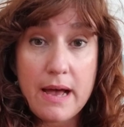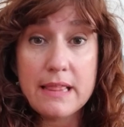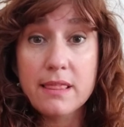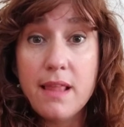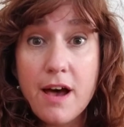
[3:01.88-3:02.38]
I
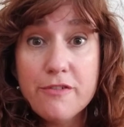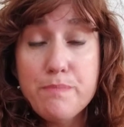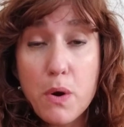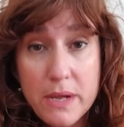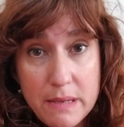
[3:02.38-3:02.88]
love
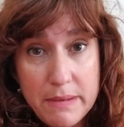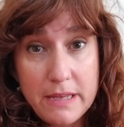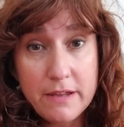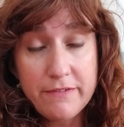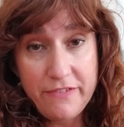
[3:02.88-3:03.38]

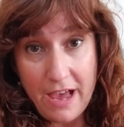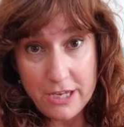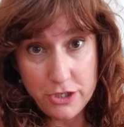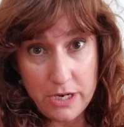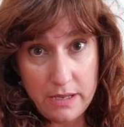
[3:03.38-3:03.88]
bohemian
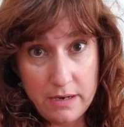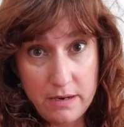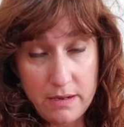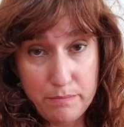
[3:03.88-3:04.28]
fashion,